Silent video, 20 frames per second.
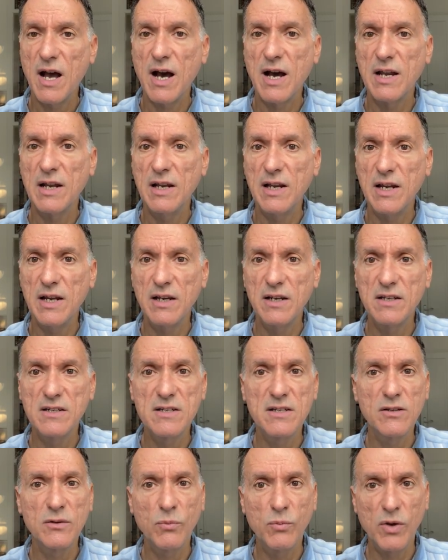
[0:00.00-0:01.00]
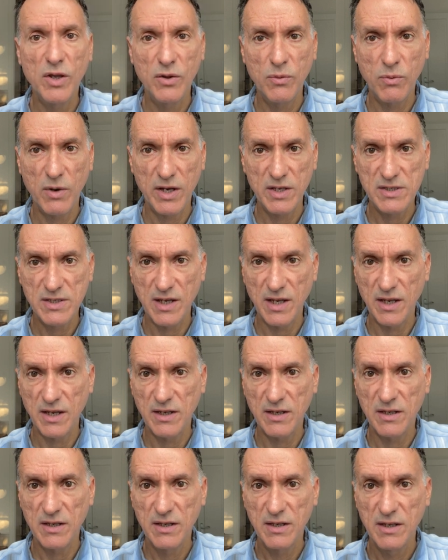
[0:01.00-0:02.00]
are linked with weight
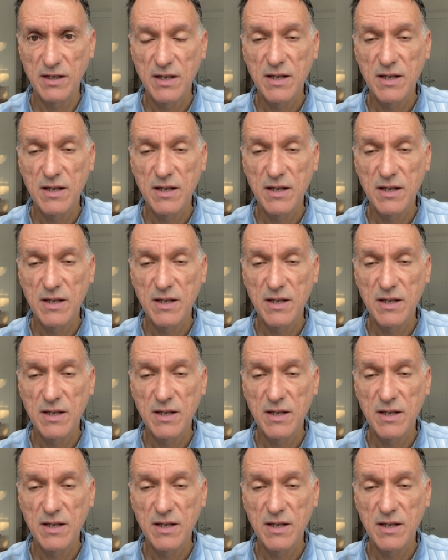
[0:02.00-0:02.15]
gain,